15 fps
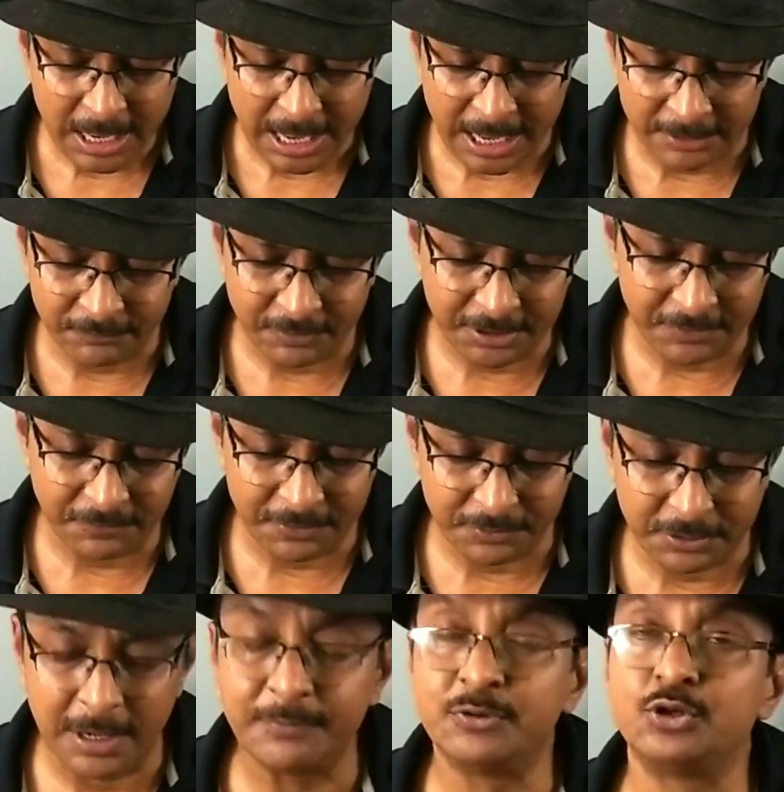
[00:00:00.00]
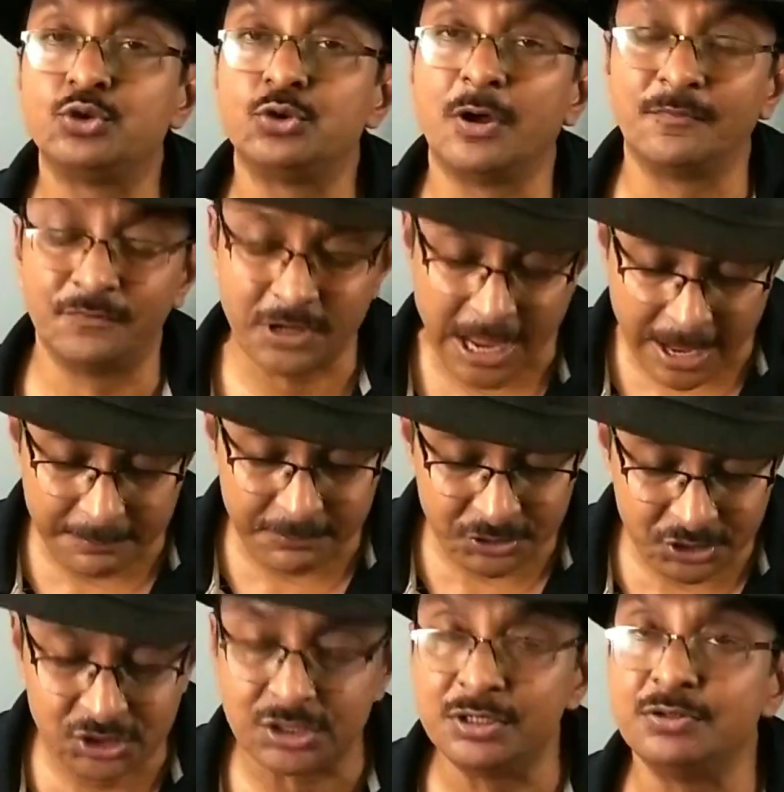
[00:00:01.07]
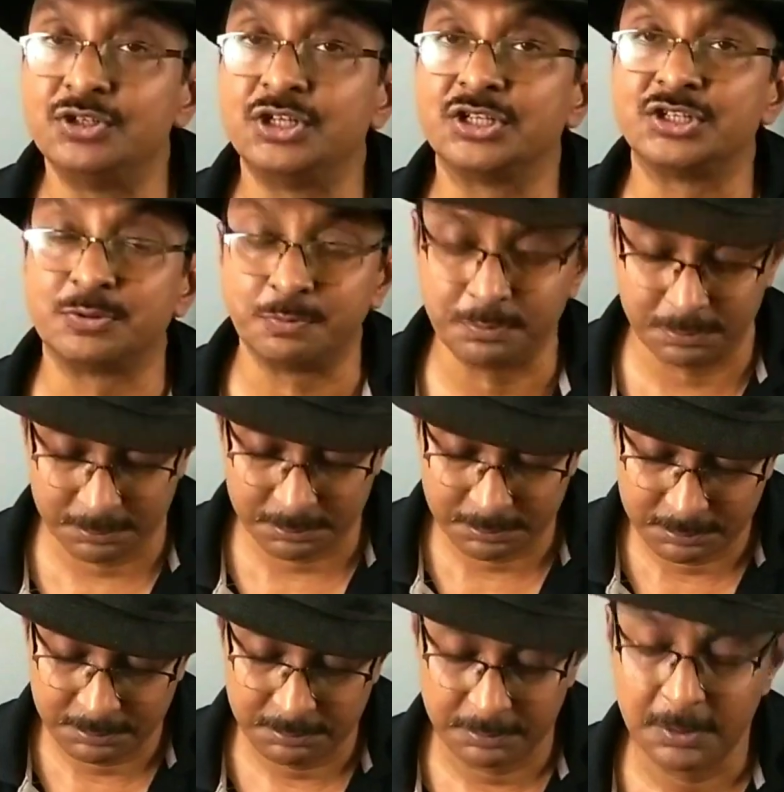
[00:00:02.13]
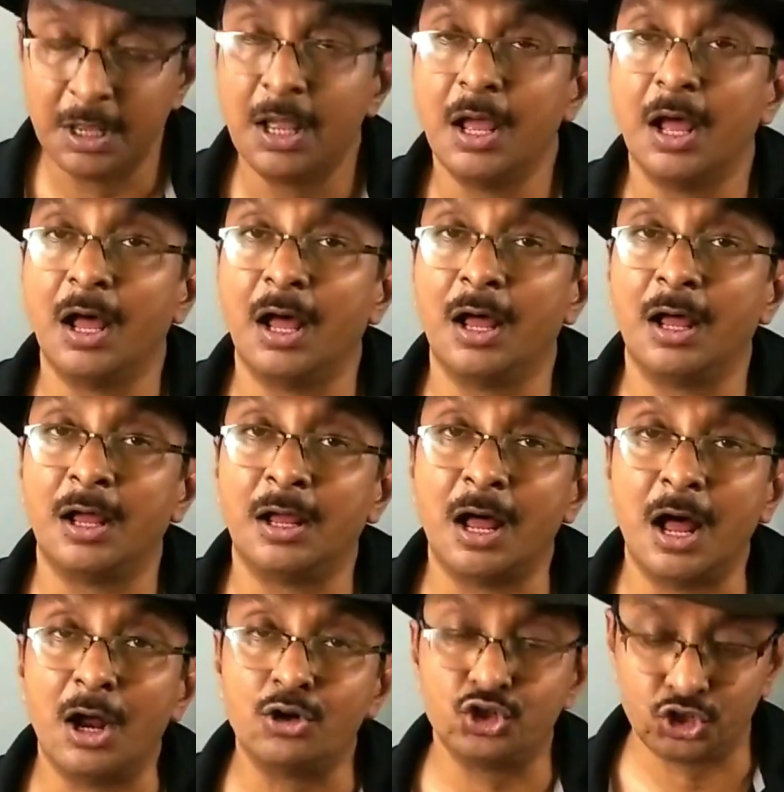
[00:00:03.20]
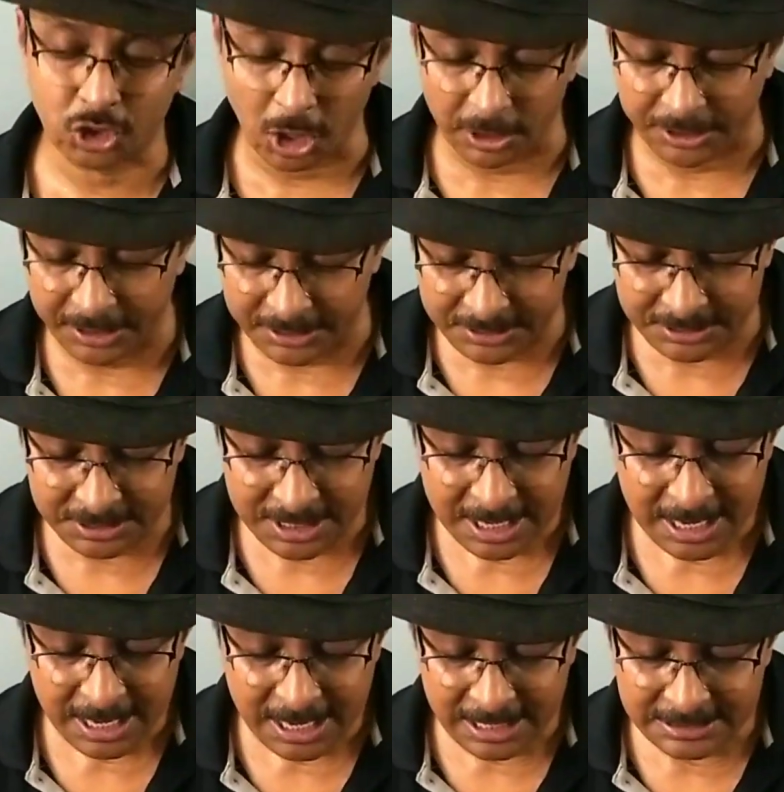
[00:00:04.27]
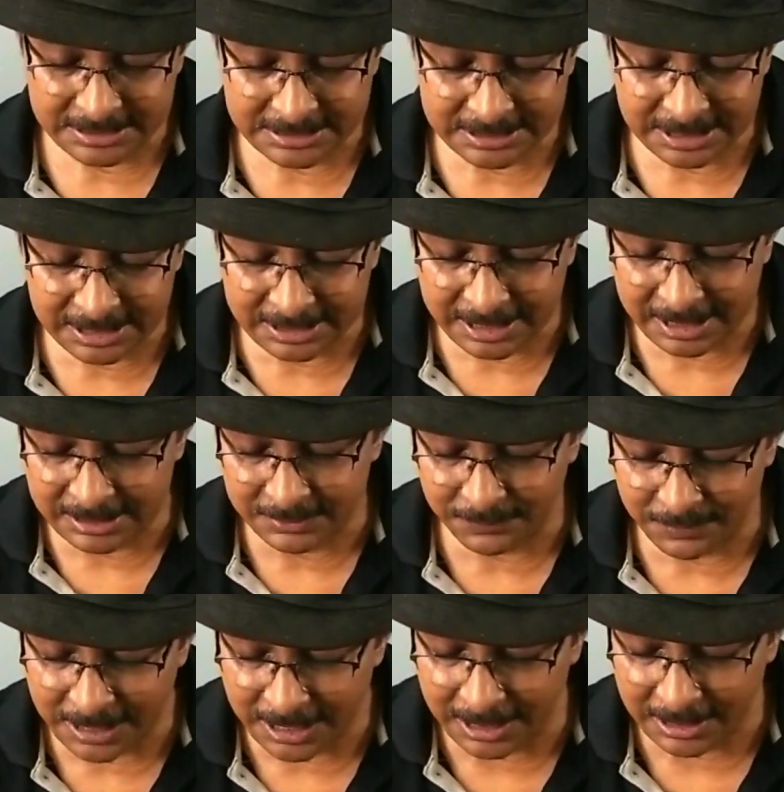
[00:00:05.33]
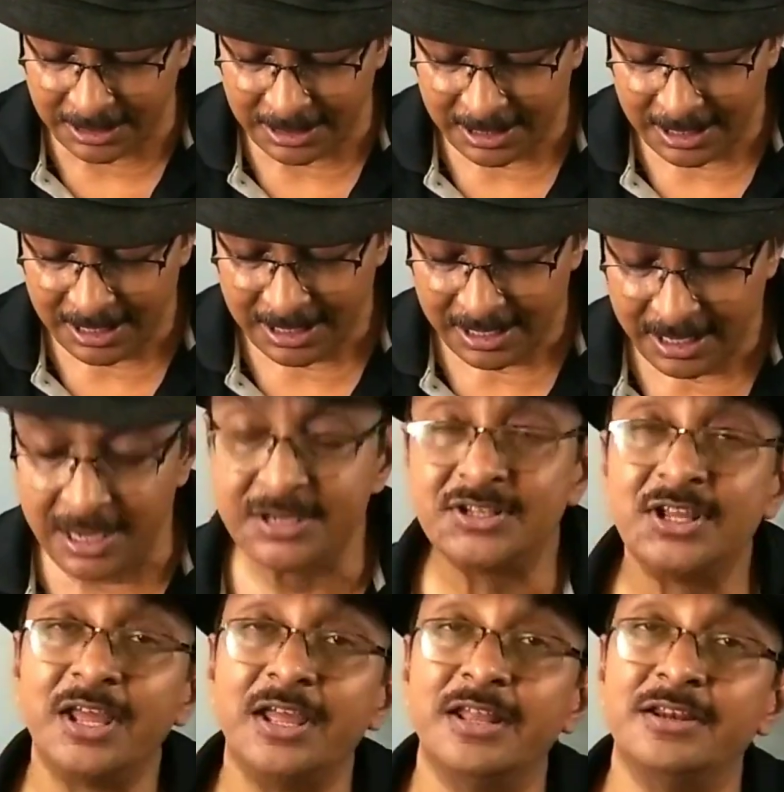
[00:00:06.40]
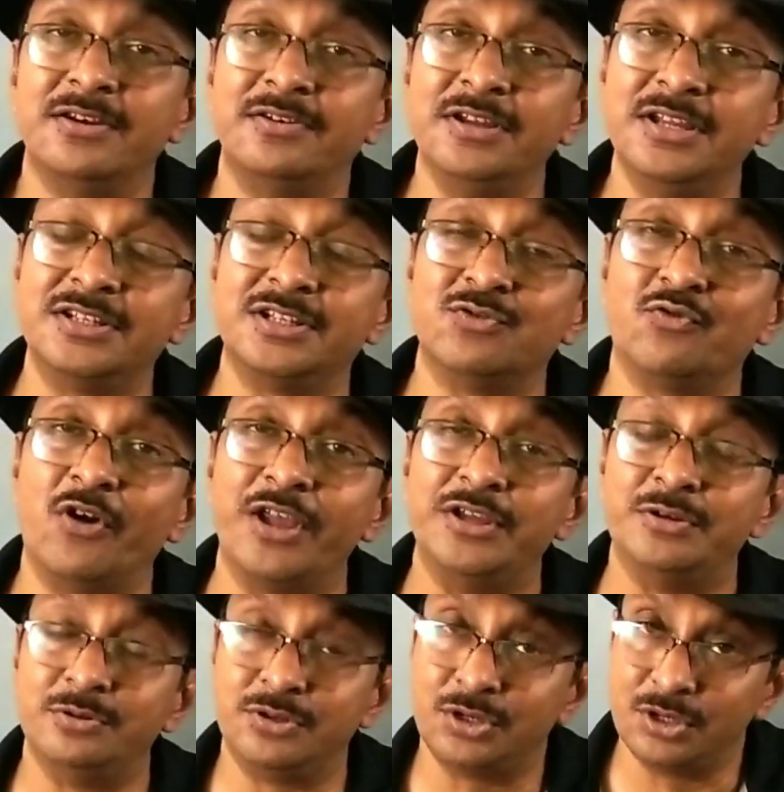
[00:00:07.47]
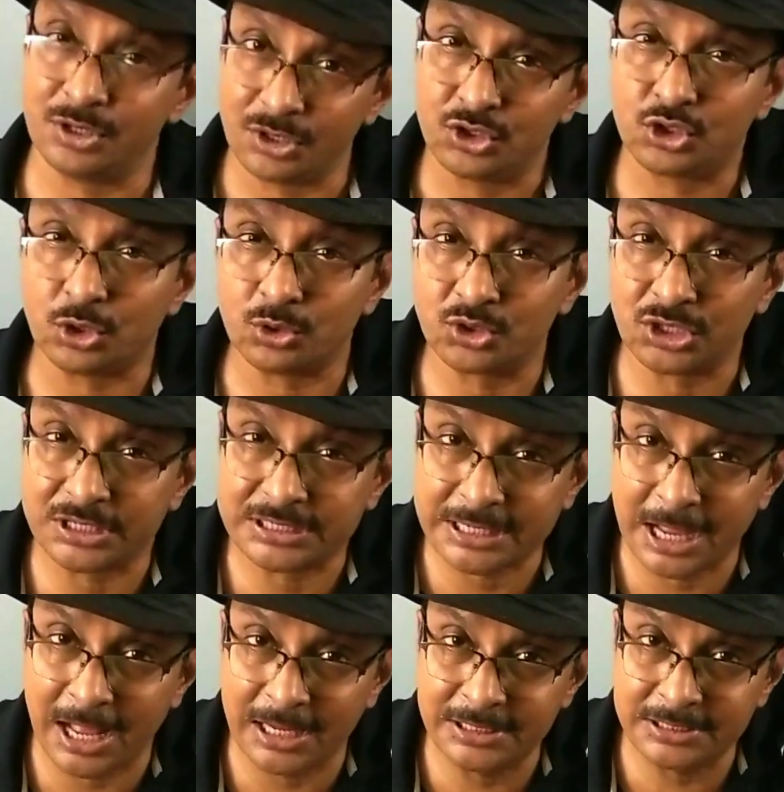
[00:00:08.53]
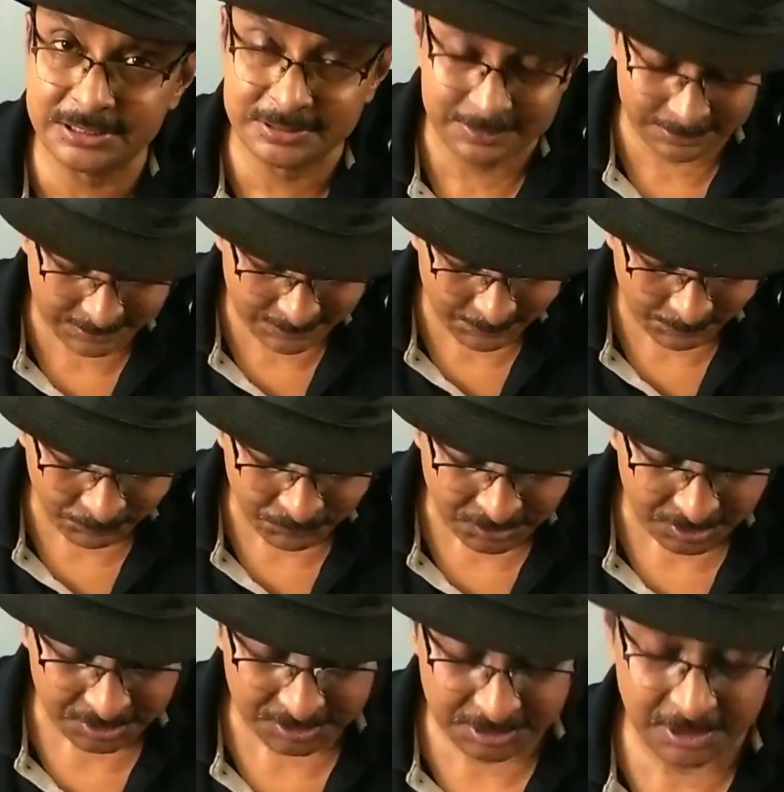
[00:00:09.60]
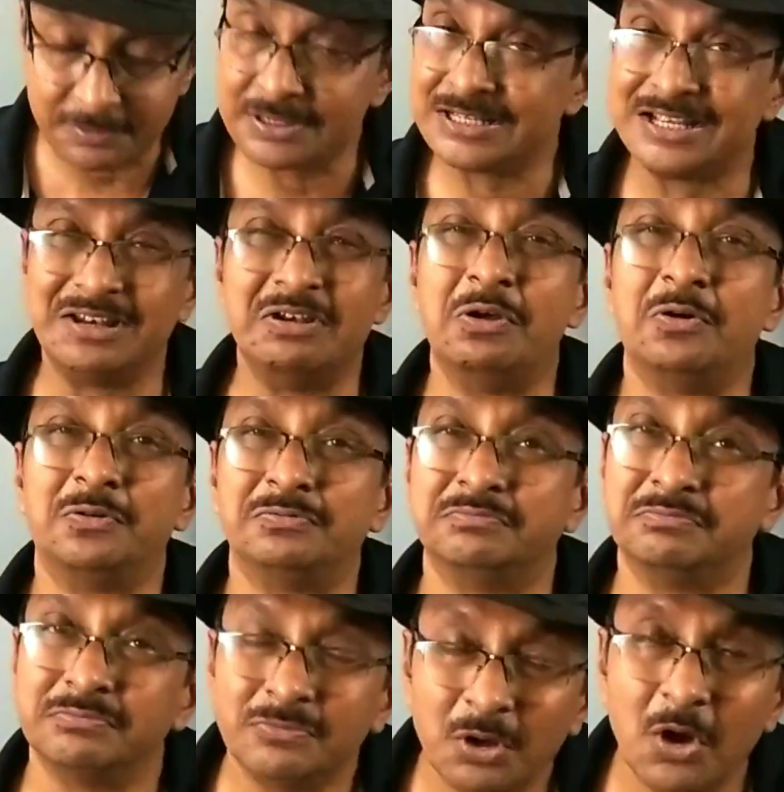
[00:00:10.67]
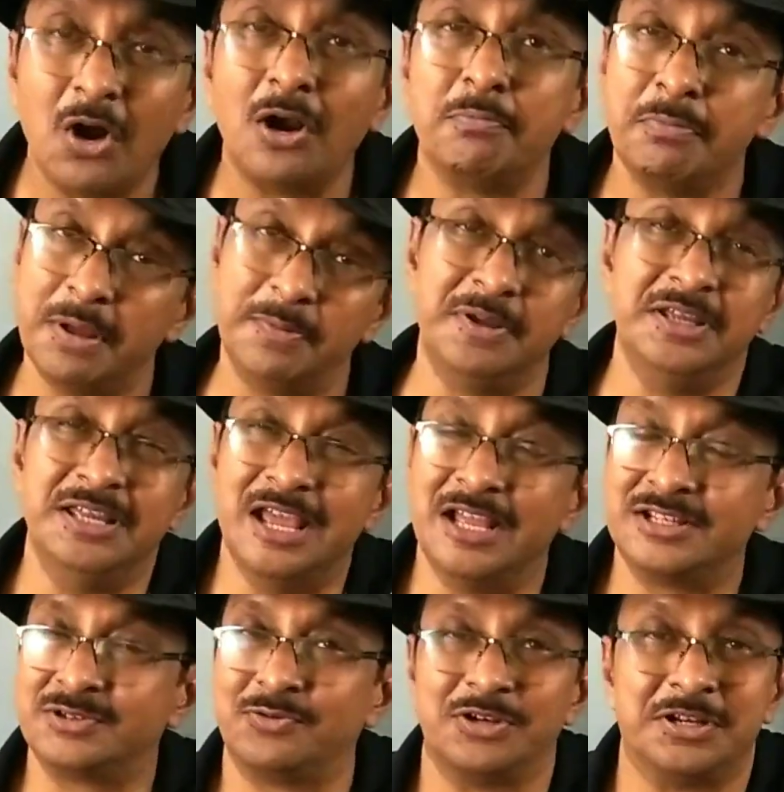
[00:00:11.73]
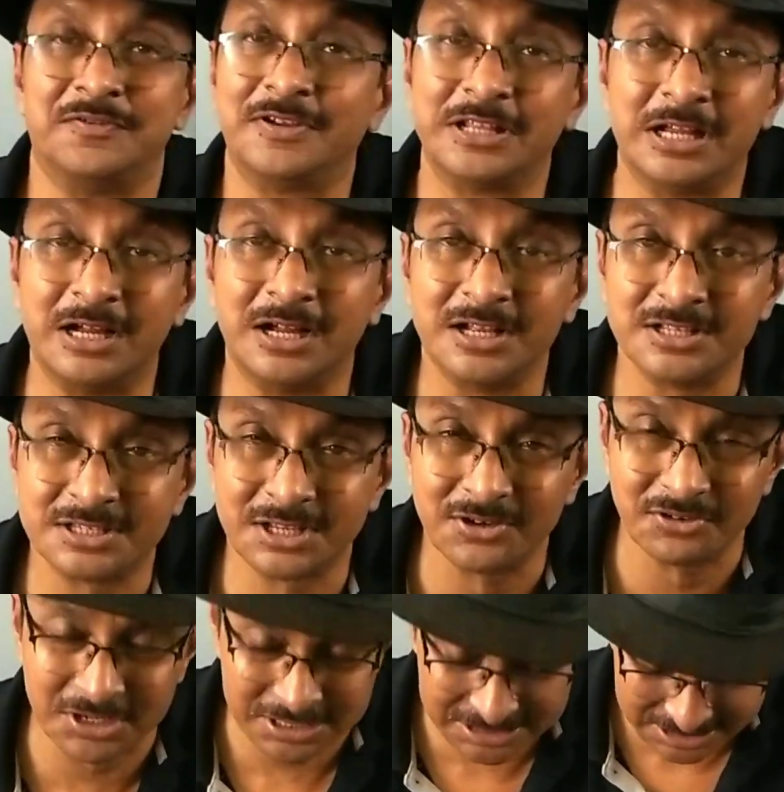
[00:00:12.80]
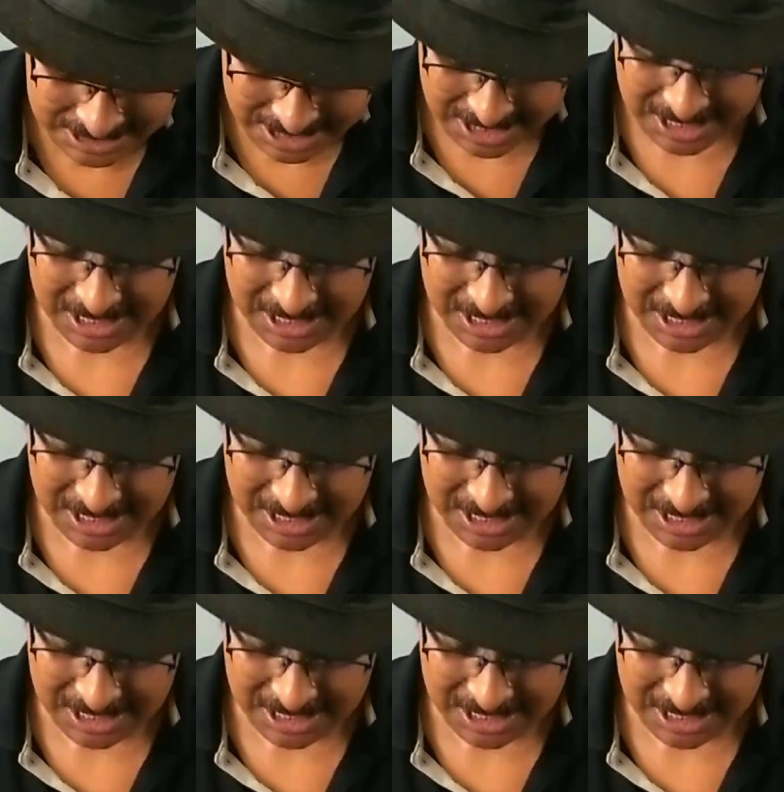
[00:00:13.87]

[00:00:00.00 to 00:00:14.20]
And whenever you come to 2 of diamonds, you just outjog it and say that, well, is there any reason why you chose this card? They will say no, or maybe yes, whatever the answer is.